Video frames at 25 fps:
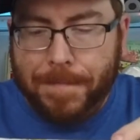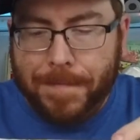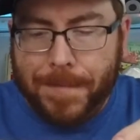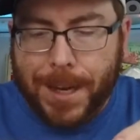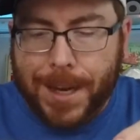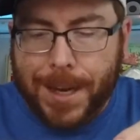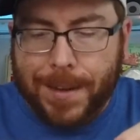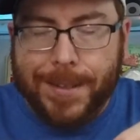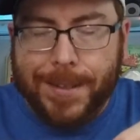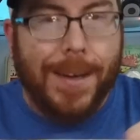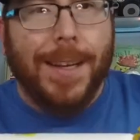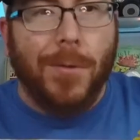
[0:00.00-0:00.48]

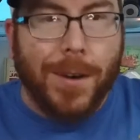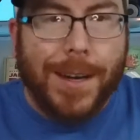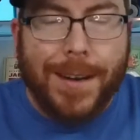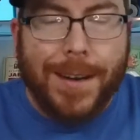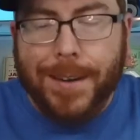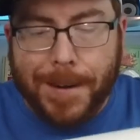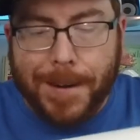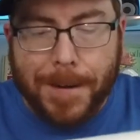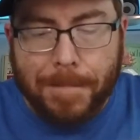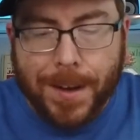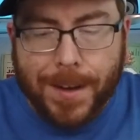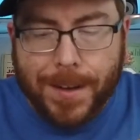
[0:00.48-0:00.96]
So
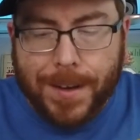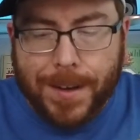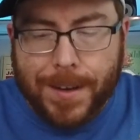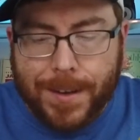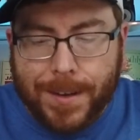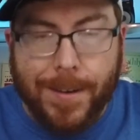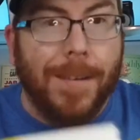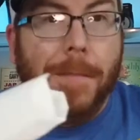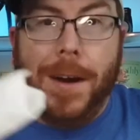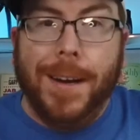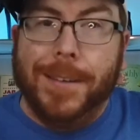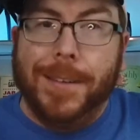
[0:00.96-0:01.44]

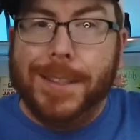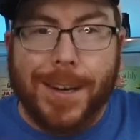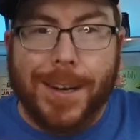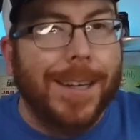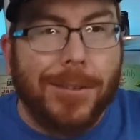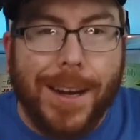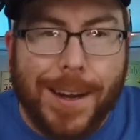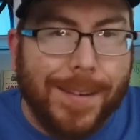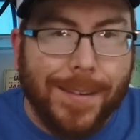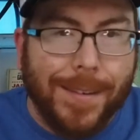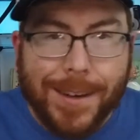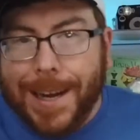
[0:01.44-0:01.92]
it's
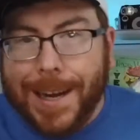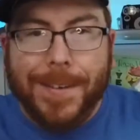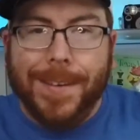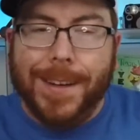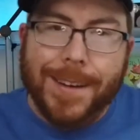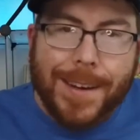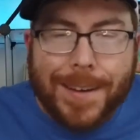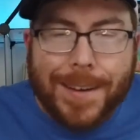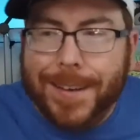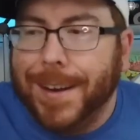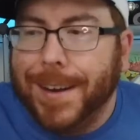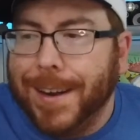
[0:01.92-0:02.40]
just
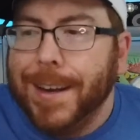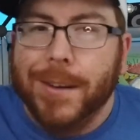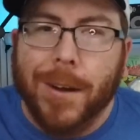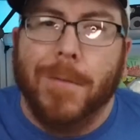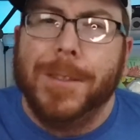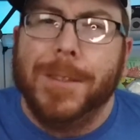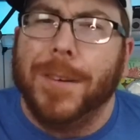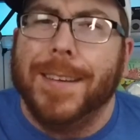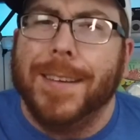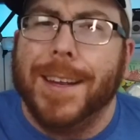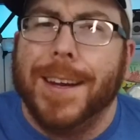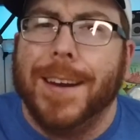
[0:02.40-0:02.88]
the
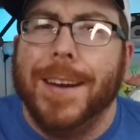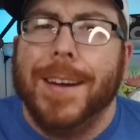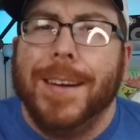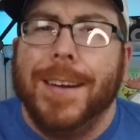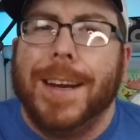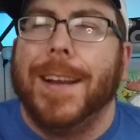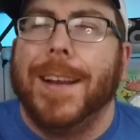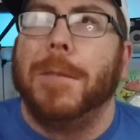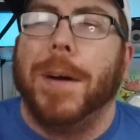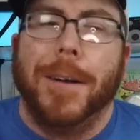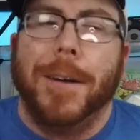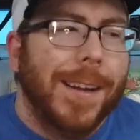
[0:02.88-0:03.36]
way they
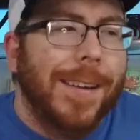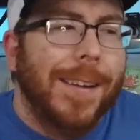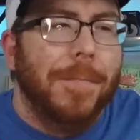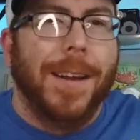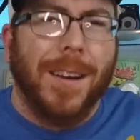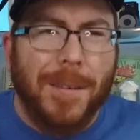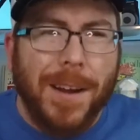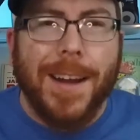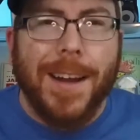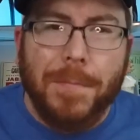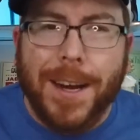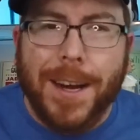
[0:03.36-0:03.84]
prepare
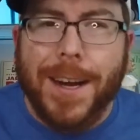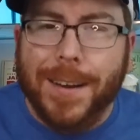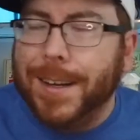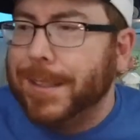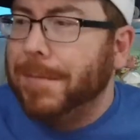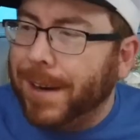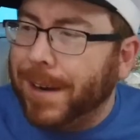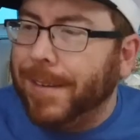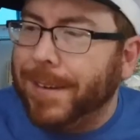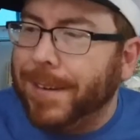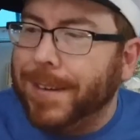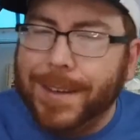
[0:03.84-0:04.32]
it, the
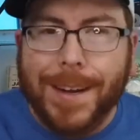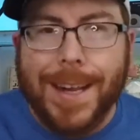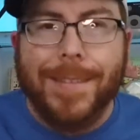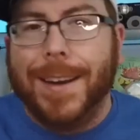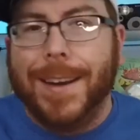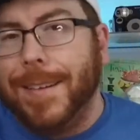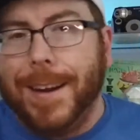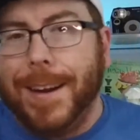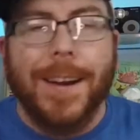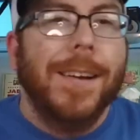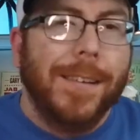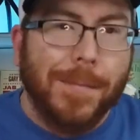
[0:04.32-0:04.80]

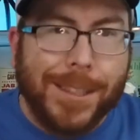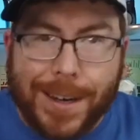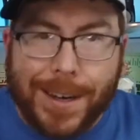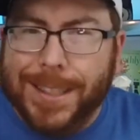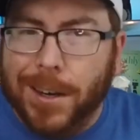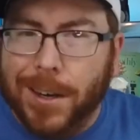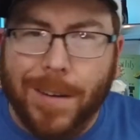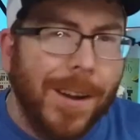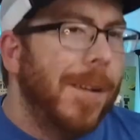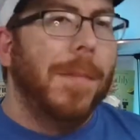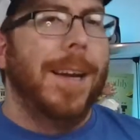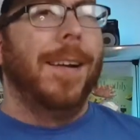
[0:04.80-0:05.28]

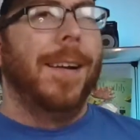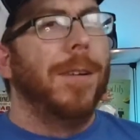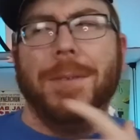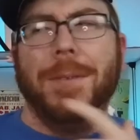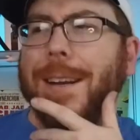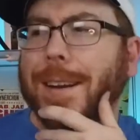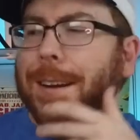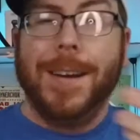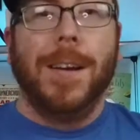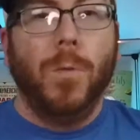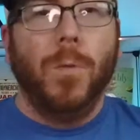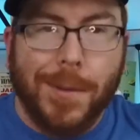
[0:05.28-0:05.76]
type
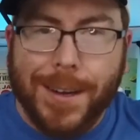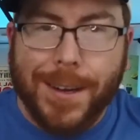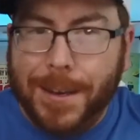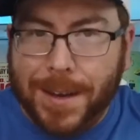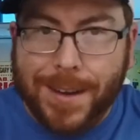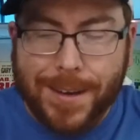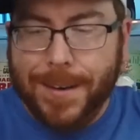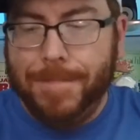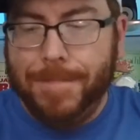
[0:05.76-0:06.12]
of